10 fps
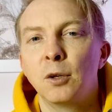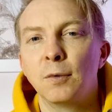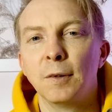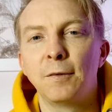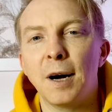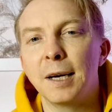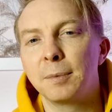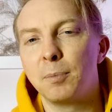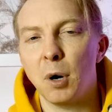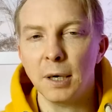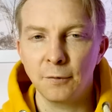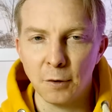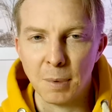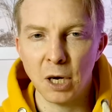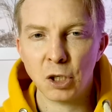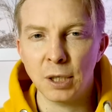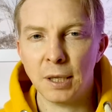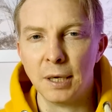You will find more information